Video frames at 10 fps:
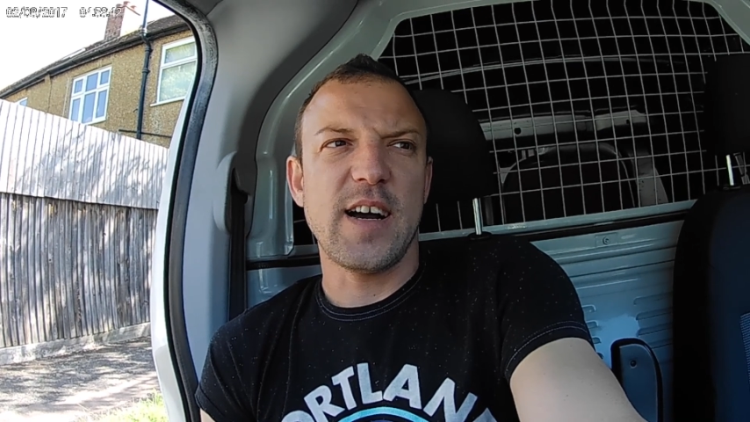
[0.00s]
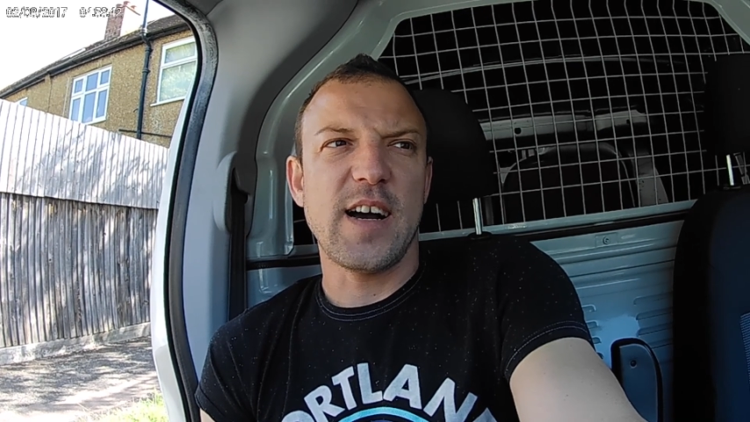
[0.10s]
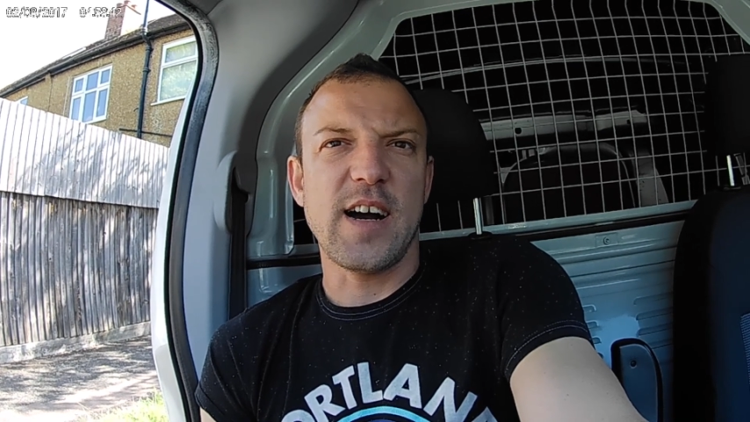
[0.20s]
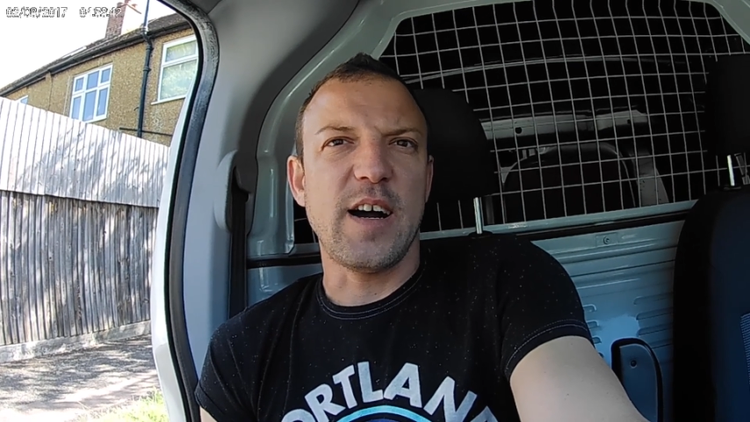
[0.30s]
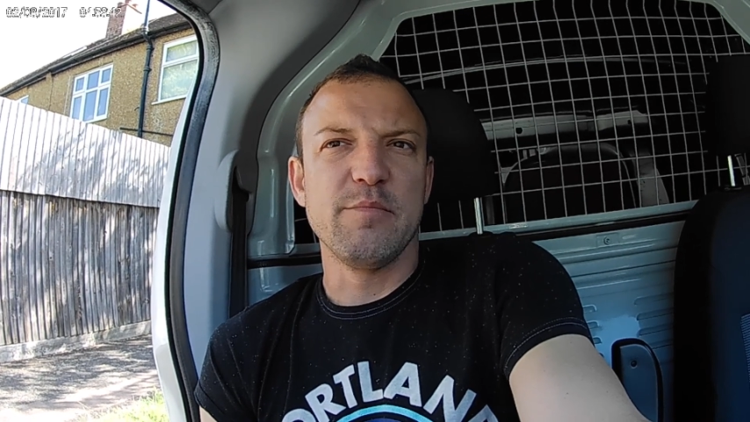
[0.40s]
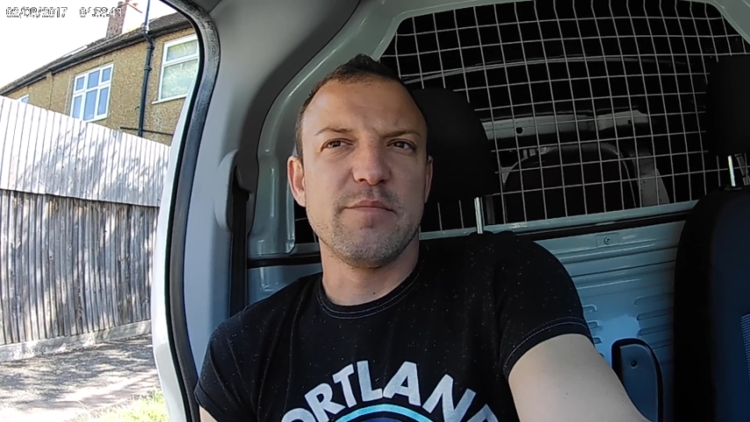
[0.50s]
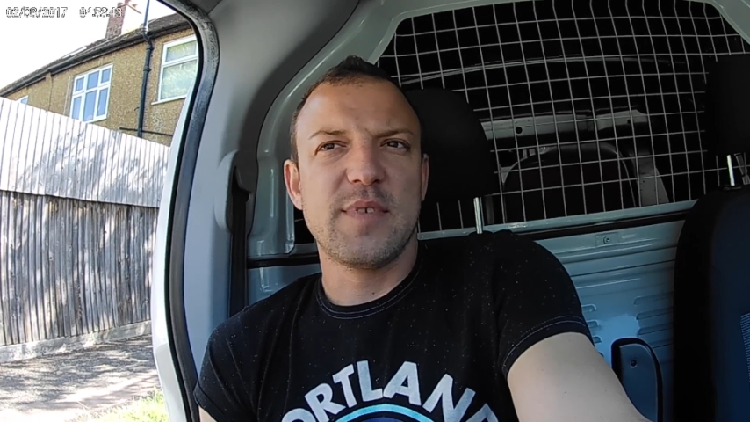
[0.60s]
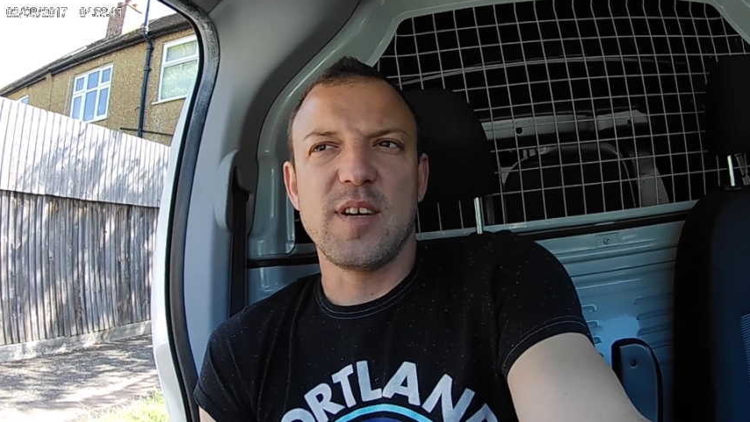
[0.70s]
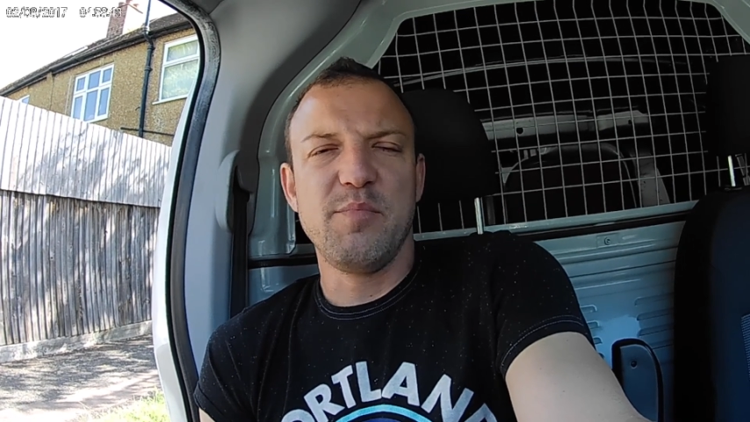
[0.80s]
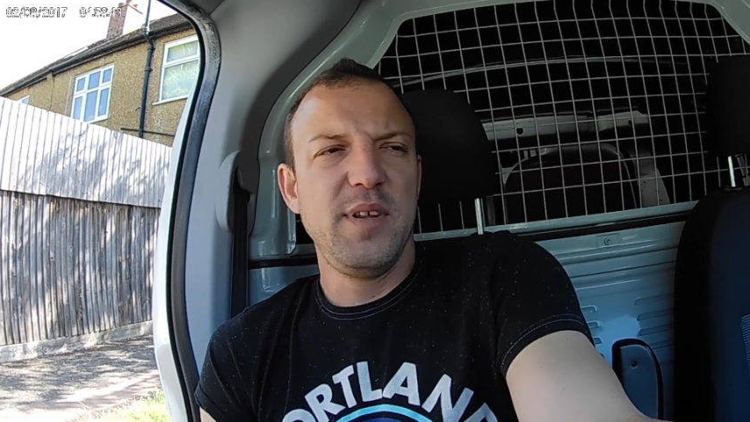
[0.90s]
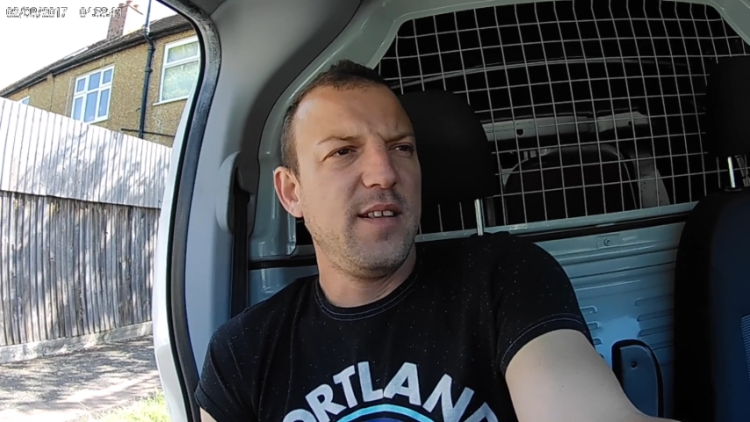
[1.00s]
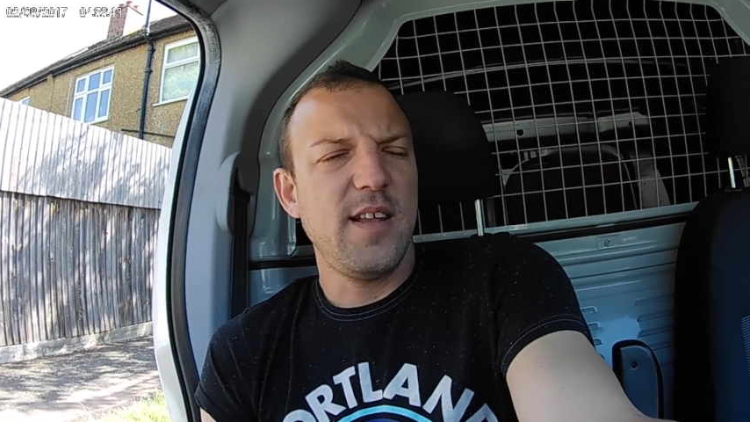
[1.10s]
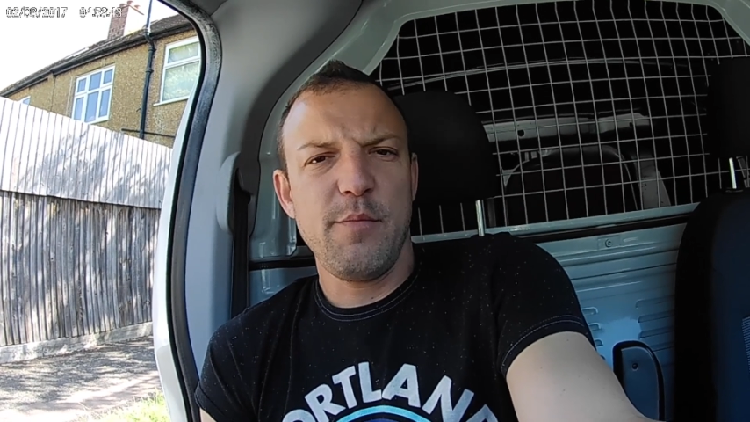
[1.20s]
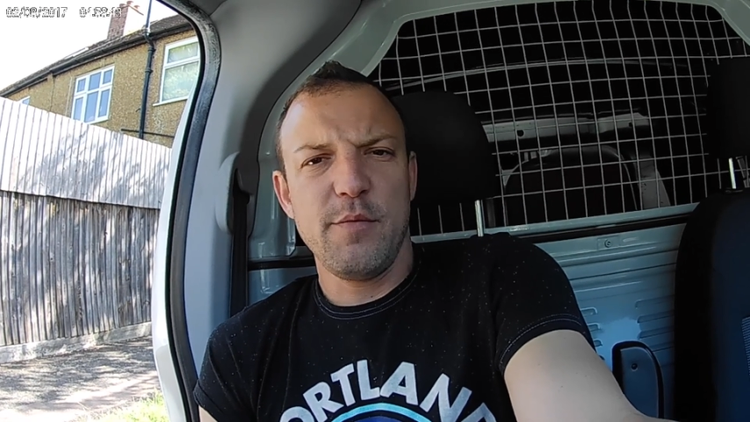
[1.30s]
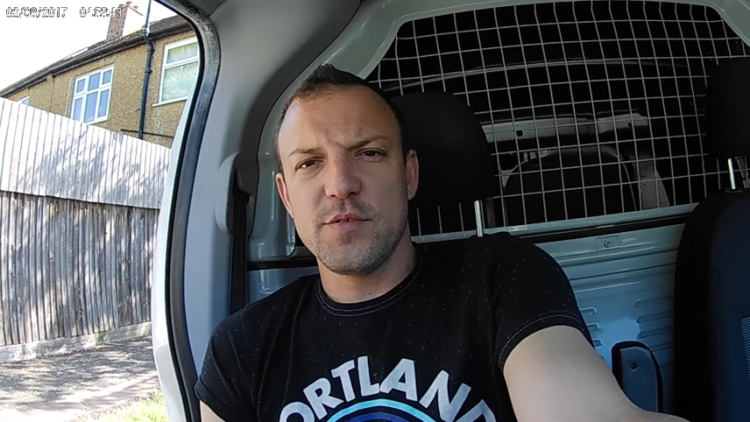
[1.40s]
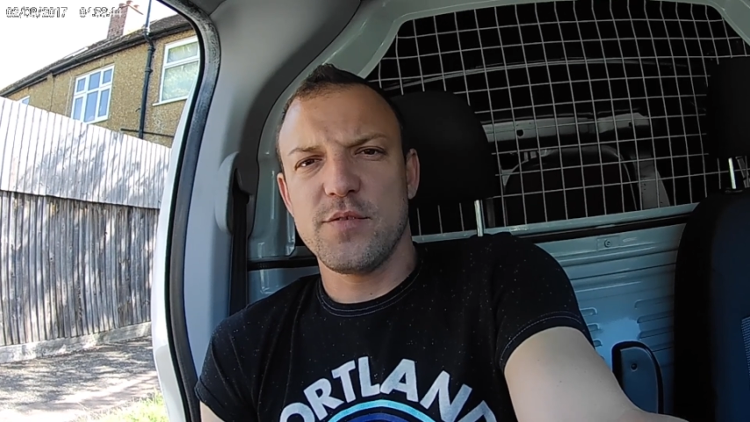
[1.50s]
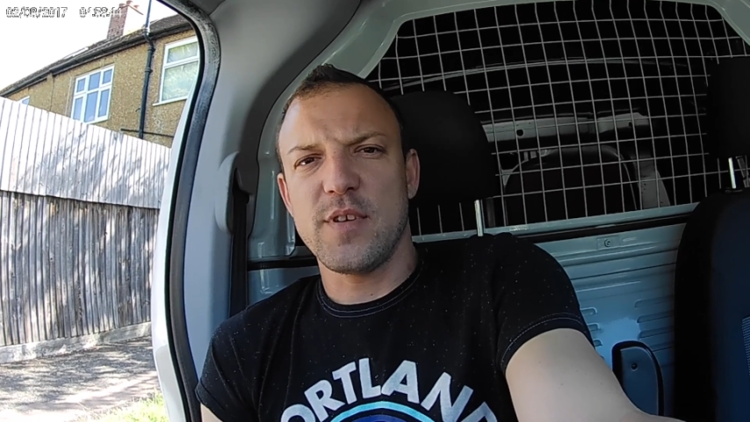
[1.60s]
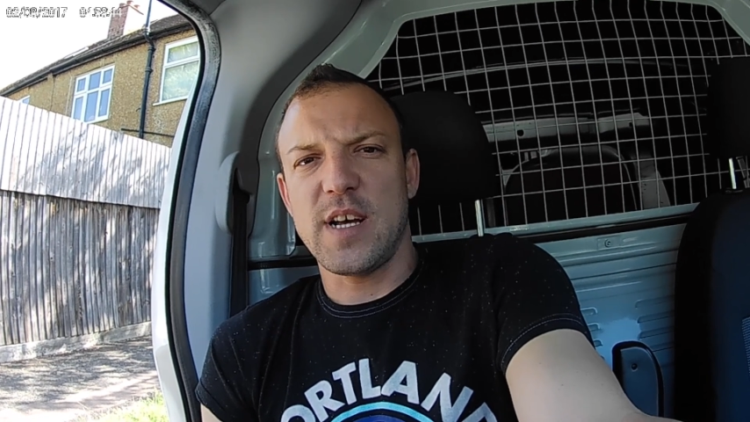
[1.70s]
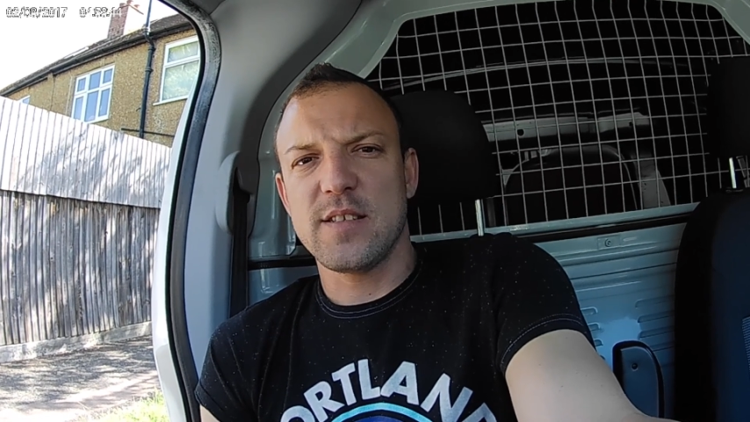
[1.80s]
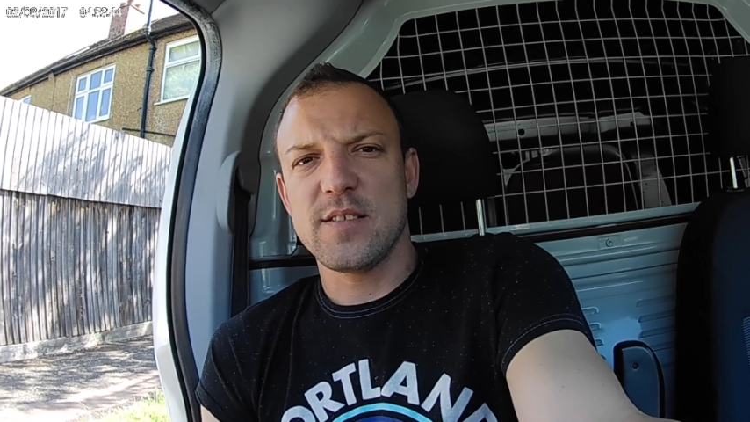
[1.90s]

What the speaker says: I'm completely able to do that.